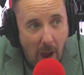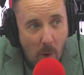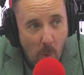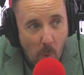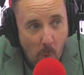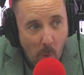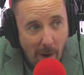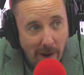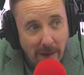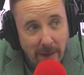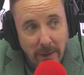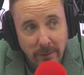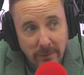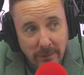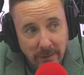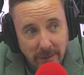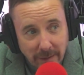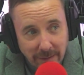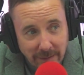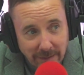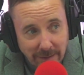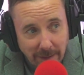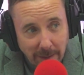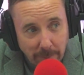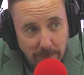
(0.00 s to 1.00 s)
When is it
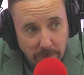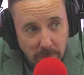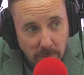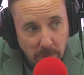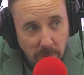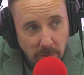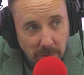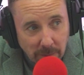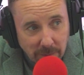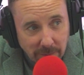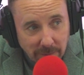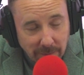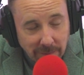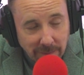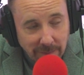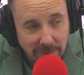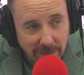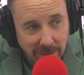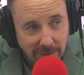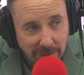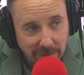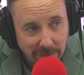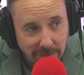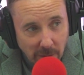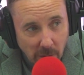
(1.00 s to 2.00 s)
acceptable to
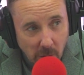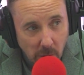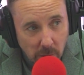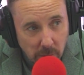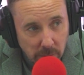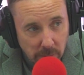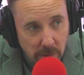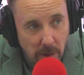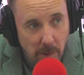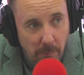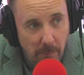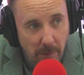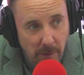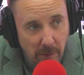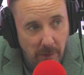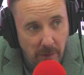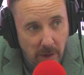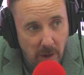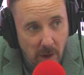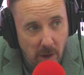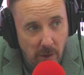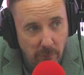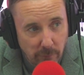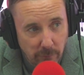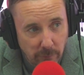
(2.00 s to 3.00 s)
sing songs about a
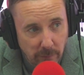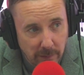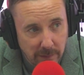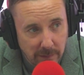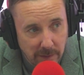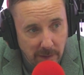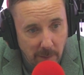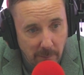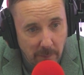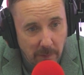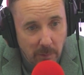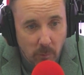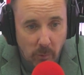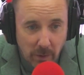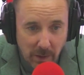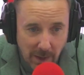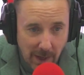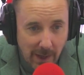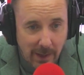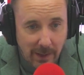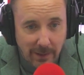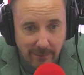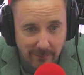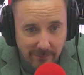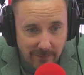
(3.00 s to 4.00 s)
conflict? I mean, we
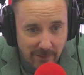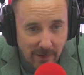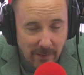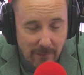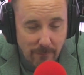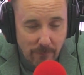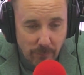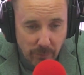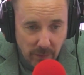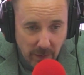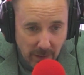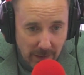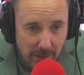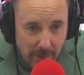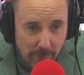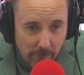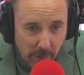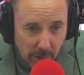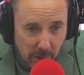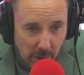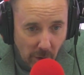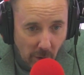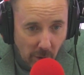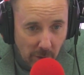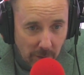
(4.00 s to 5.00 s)
had the
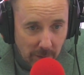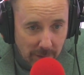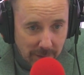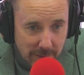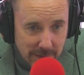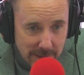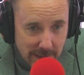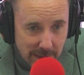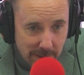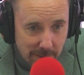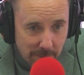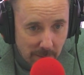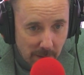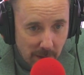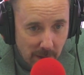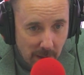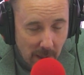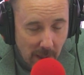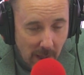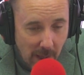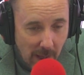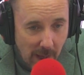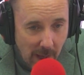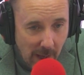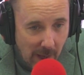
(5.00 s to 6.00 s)
Limerick hurling team
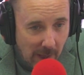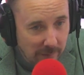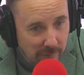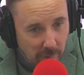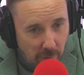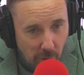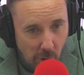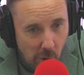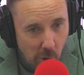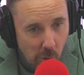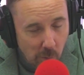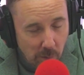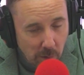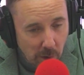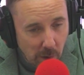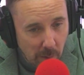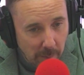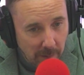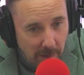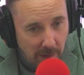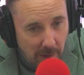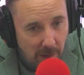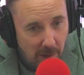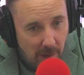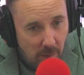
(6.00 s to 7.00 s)
at their
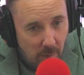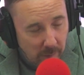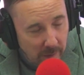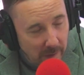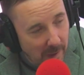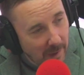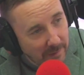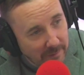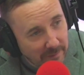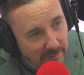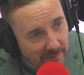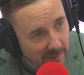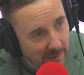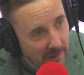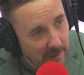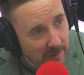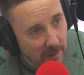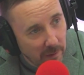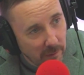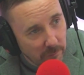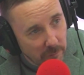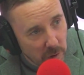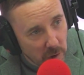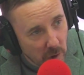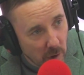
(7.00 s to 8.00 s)
homecoming. We had the
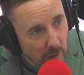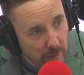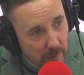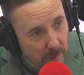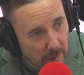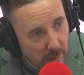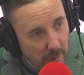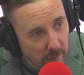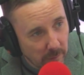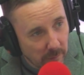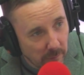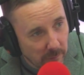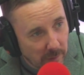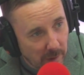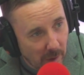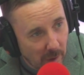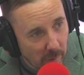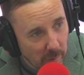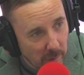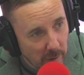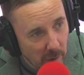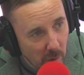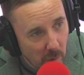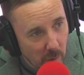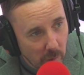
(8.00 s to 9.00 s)
singing of Sean South of
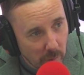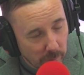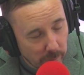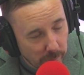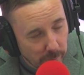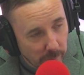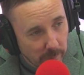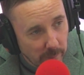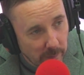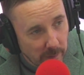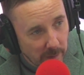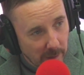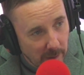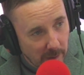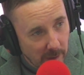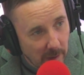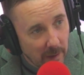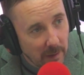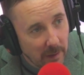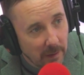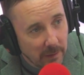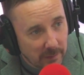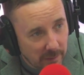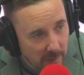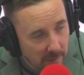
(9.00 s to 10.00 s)
Gary Owen from
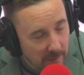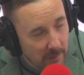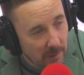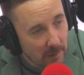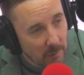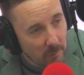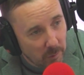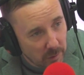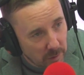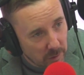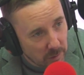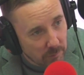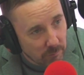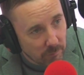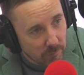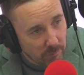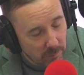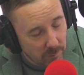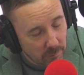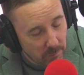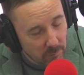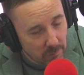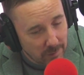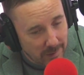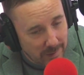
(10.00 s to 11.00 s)
which
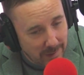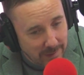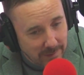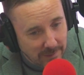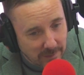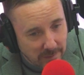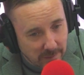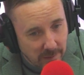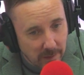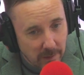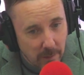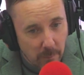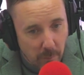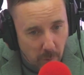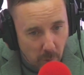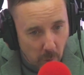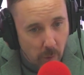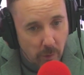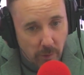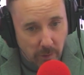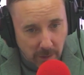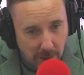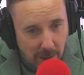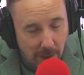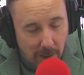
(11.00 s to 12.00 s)
related to the
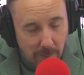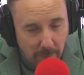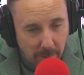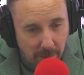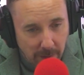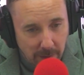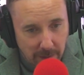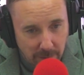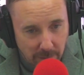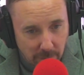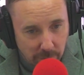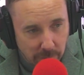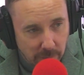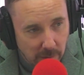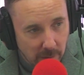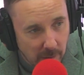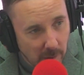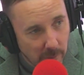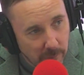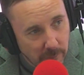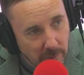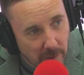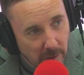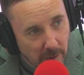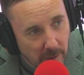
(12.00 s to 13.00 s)
border campaign of the
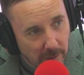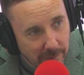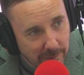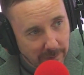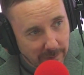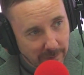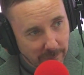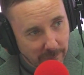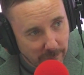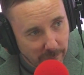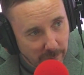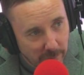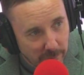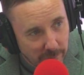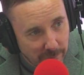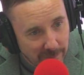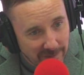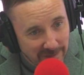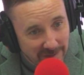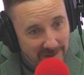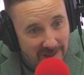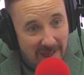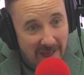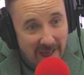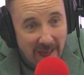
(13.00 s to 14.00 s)

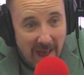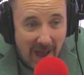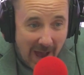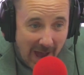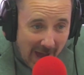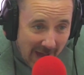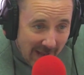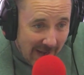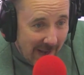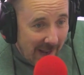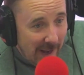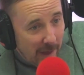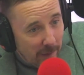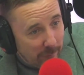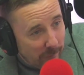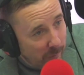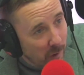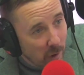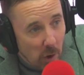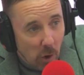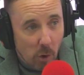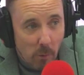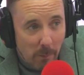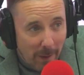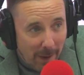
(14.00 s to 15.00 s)
1950s. And then if
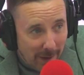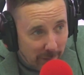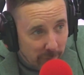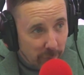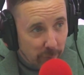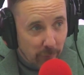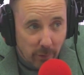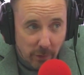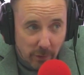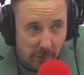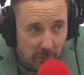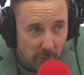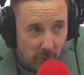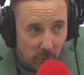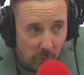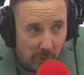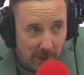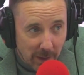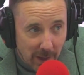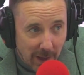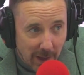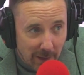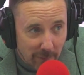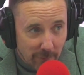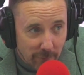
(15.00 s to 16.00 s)
you go back further,
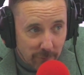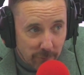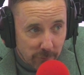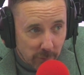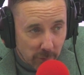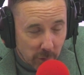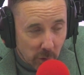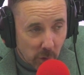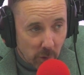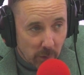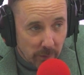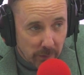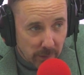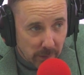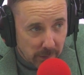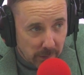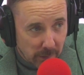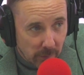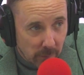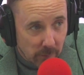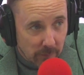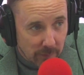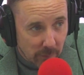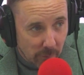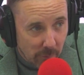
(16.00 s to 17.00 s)
we have, of course, a
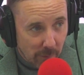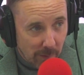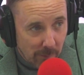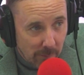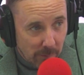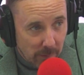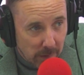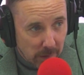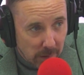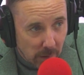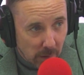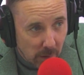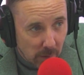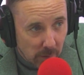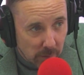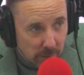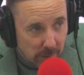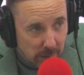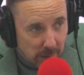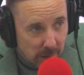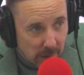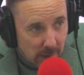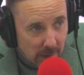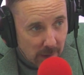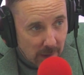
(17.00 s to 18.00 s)
series of rebel
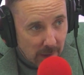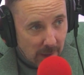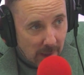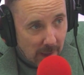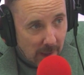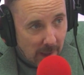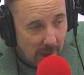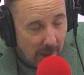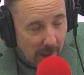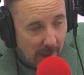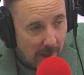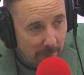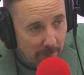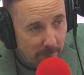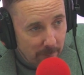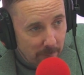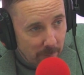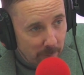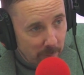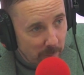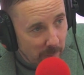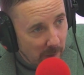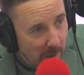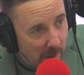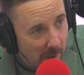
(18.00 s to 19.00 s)
songs
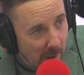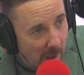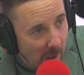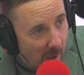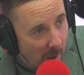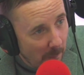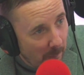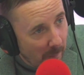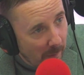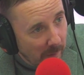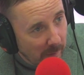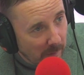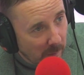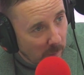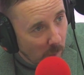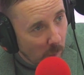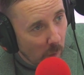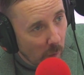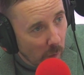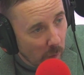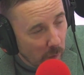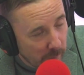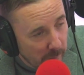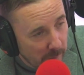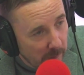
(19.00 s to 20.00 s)
about the
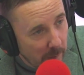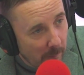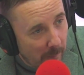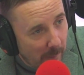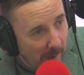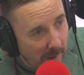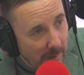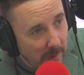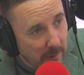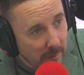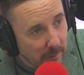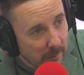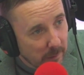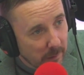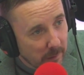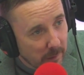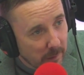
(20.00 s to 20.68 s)
War of Independence.